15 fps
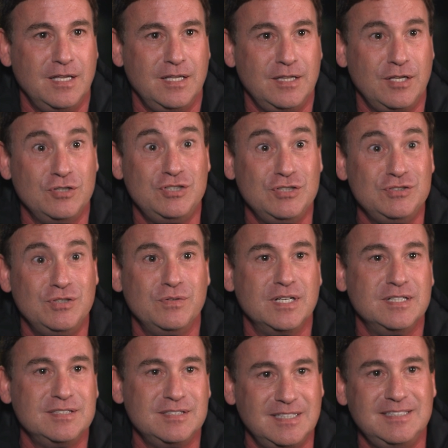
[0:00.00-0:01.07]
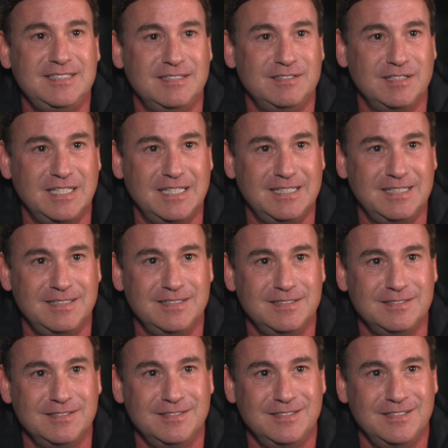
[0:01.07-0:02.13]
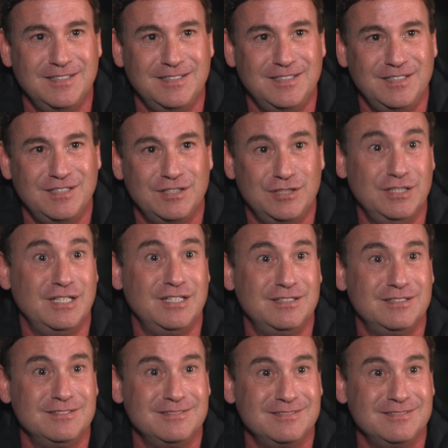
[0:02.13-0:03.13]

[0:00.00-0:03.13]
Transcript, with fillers: they're just so consistently good,